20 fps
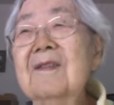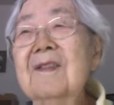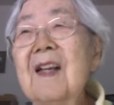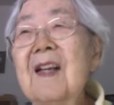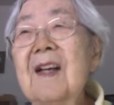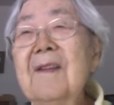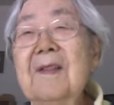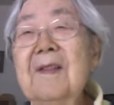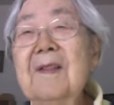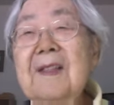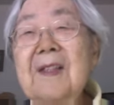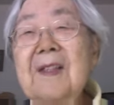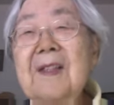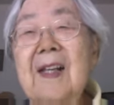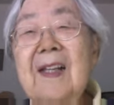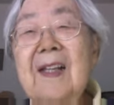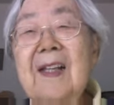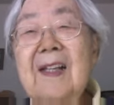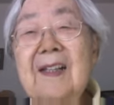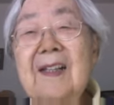I was
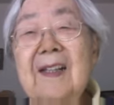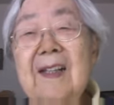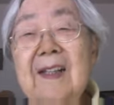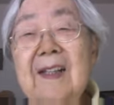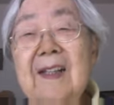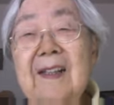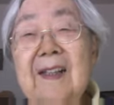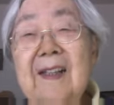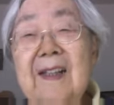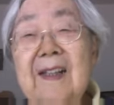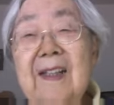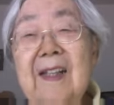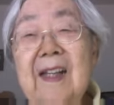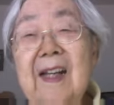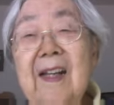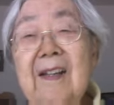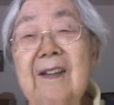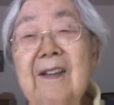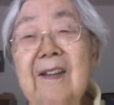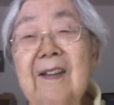thinking the
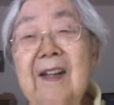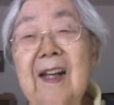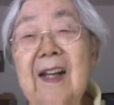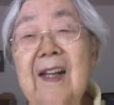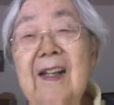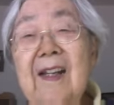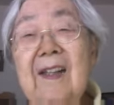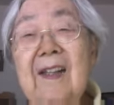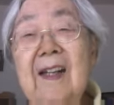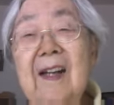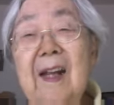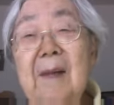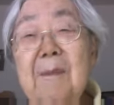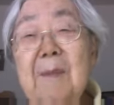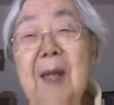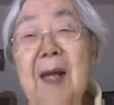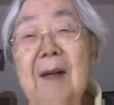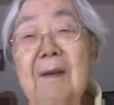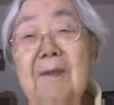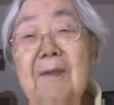other night that I'm
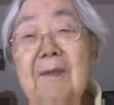not